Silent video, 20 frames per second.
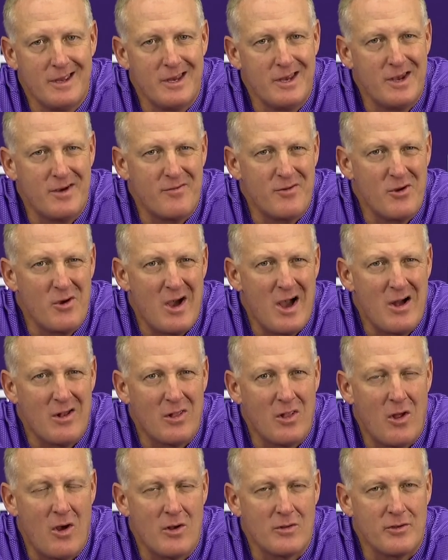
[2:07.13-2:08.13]
You never know how
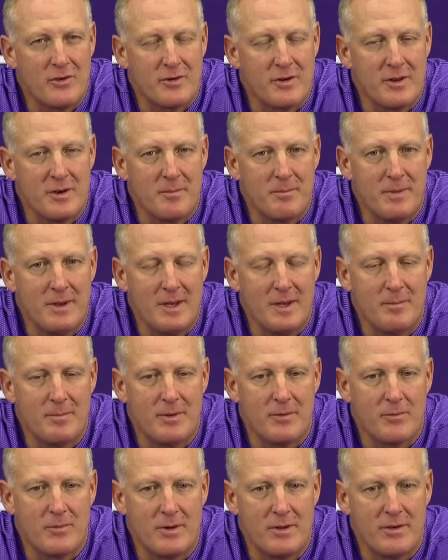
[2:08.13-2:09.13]
long they're going to be,
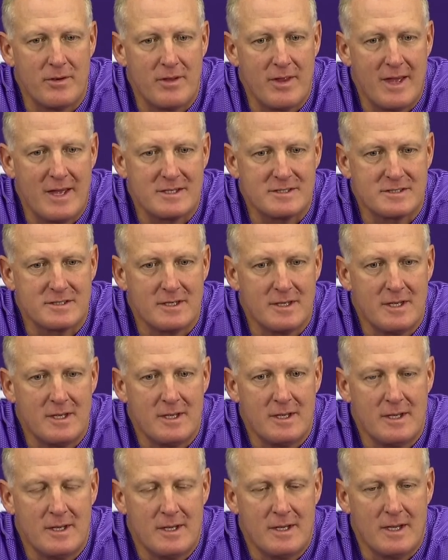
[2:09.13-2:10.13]
but whether that's
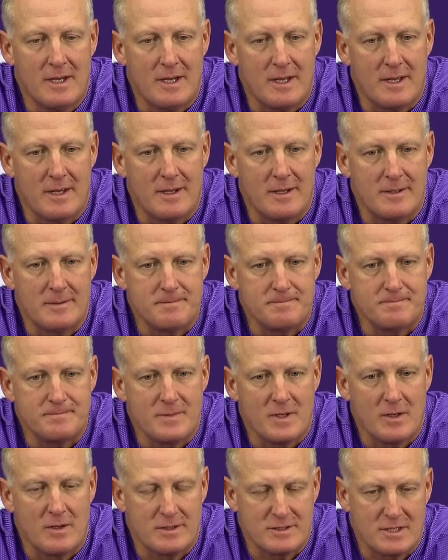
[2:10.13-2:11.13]
um,
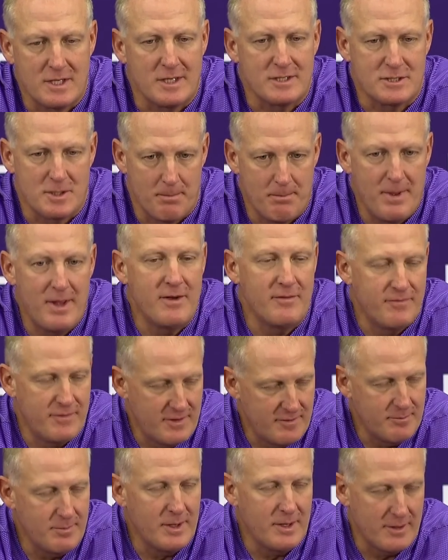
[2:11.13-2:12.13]
you know, it's it's a
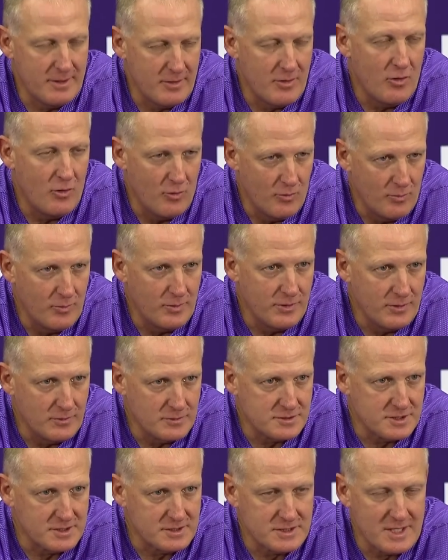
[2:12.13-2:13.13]
benefit of being at home when
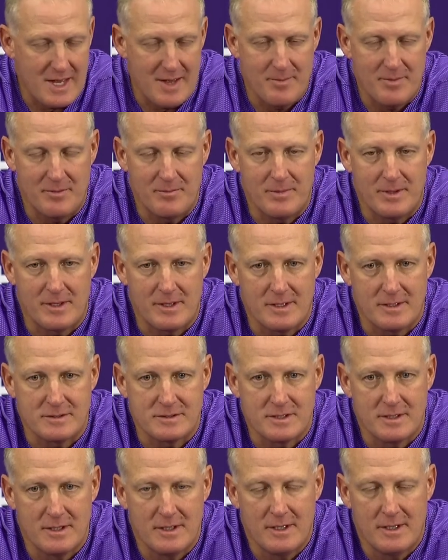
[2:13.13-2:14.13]
those things happen
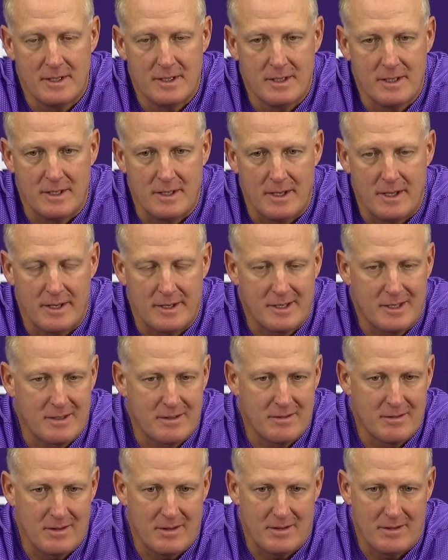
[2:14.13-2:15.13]
because uh,
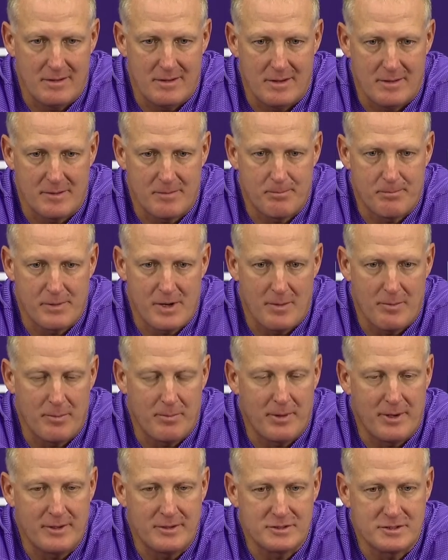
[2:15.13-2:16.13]
a couple
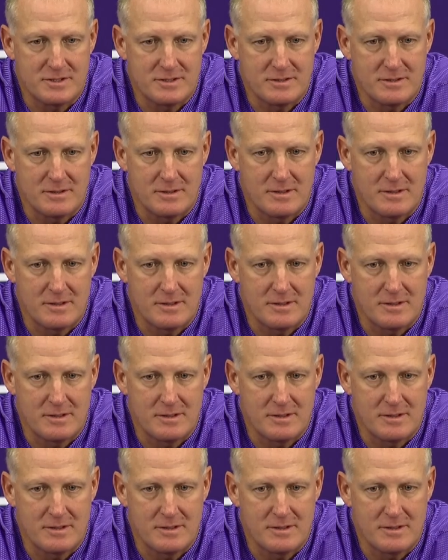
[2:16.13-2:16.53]
players